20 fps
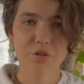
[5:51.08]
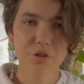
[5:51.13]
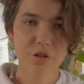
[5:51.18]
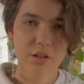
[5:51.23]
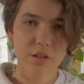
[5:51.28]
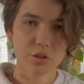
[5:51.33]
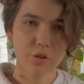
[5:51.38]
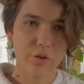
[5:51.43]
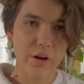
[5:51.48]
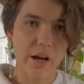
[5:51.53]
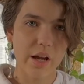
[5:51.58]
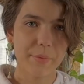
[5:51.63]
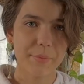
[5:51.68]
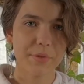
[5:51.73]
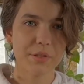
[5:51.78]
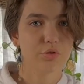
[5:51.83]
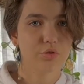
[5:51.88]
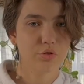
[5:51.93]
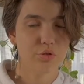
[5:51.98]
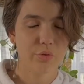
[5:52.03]
and
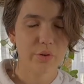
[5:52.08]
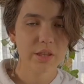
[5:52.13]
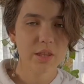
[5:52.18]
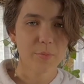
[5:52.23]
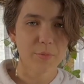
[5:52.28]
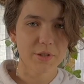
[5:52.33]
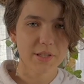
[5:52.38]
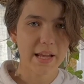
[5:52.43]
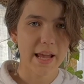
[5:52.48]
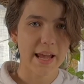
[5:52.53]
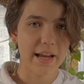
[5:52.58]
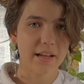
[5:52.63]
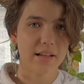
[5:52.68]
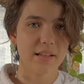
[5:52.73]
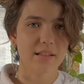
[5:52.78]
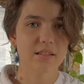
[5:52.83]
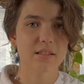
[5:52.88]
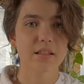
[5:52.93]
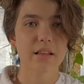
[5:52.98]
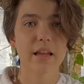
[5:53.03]
Grimes join the
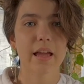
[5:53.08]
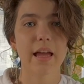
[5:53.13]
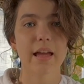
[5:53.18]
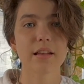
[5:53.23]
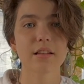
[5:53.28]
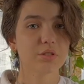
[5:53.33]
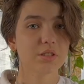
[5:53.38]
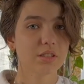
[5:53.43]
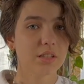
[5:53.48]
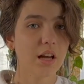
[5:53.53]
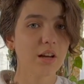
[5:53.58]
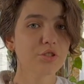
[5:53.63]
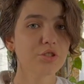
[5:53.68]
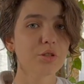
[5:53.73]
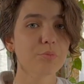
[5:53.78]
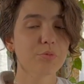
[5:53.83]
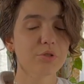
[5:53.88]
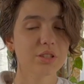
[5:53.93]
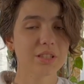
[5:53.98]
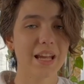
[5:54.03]
protagonists, and
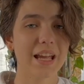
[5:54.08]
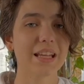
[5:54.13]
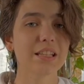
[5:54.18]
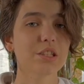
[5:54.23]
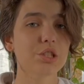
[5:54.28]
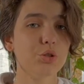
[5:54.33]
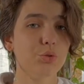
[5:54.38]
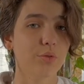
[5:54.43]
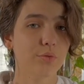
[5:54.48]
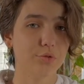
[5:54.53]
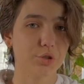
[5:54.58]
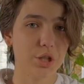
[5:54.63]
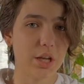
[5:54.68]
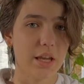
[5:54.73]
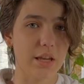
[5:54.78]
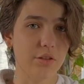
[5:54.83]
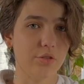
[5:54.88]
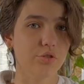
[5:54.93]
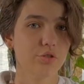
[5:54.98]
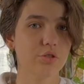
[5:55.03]
Sasha pretends to have
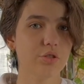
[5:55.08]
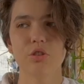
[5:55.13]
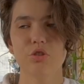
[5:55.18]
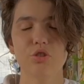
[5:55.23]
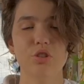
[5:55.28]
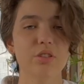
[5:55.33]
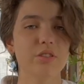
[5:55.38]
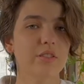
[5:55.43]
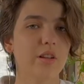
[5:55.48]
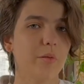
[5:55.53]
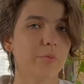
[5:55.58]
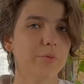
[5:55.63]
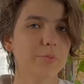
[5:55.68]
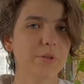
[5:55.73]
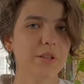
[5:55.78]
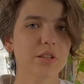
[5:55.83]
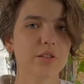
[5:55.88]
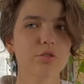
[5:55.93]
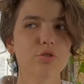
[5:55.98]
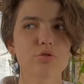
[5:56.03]
changed. She stops
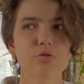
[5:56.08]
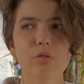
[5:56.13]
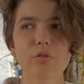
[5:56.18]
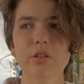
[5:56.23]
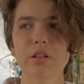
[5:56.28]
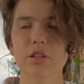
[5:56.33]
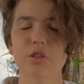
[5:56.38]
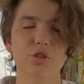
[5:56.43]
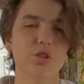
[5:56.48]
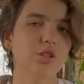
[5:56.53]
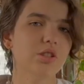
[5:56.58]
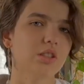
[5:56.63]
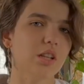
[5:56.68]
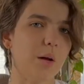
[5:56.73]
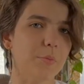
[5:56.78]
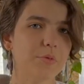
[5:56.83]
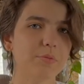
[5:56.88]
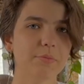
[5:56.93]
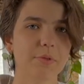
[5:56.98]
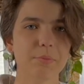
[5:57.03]
being controlling, she
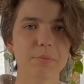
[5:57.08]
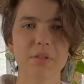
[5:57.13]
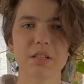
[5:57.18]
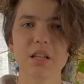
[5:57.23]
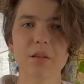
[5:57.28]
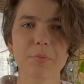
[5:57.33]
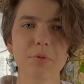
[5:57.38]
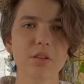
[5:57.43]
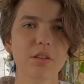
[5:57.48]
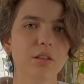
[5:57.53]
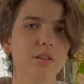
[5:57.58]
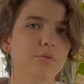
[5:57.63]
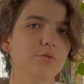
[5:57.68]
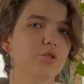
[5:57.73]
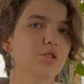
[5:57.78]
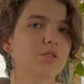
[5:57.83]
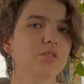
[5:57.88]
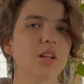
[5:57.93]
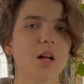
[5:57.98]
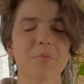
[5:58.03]
stops being manipulative,
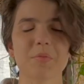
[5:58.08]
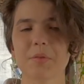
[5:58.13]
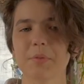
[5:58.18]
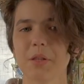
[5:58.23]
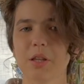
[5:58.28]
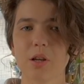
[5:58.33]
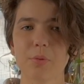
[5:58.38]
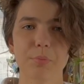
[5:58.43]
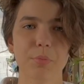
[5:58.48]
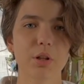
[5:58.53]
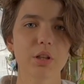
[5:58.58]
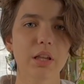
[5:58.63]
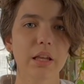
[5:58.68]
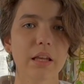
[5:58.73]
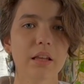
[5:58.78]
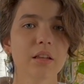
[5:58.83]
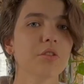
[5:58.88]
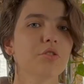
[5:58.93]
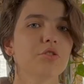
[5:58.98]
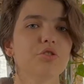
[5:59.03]
she stops being a
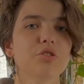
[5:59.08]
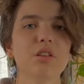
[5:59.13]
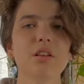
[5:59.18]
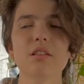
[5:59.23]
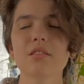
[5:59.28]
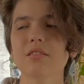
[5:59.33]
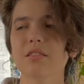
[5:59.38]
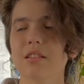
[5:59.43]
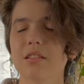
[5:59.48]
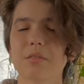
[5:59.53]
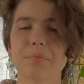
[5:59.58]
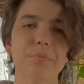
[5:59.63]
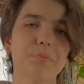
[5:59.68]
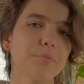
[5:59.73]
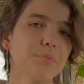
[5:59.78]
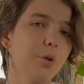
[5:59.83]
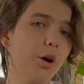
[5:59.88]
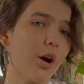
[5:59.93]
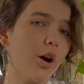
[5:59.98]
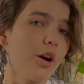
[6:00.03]
bully. She's this
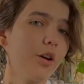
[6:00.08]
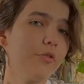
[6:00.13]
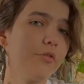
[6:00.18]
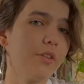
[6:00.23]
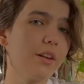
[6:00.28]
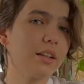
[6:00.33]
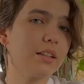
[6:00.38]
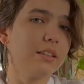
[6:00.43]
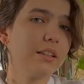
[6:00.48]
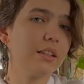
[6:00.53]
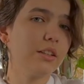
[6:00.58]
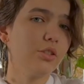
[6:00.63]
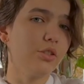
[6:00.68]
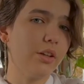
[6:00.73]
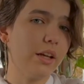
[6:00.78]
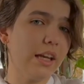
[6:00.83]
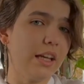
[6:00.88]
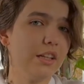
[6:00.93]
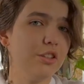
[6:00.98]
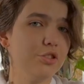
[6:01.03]
perfect
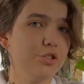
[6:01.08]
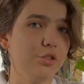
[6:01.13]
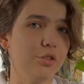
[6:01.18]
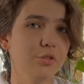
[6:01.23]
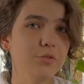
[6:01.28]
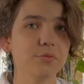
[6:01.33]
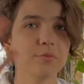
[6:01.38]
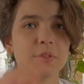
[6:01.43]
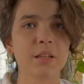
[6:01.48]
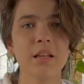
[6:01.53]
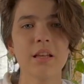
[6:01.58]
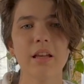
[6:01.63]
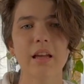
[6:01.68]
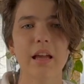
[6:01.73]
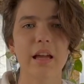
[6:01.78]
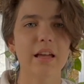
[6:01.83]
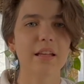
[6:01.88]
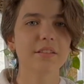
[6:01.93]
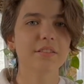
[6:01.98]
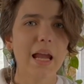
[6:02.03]
little angel.
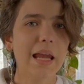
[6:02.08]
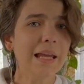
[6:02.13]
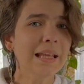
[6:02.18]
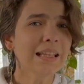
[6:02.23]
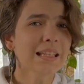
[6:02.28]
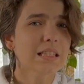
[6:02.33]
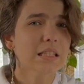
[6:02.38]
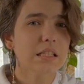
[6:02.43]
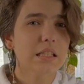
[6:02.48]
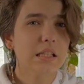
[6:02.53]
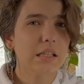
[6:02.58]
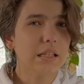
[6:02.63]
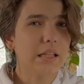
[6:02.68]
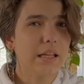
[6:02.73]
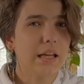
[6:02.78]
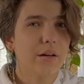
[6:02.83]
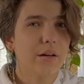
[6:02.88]
And instantly I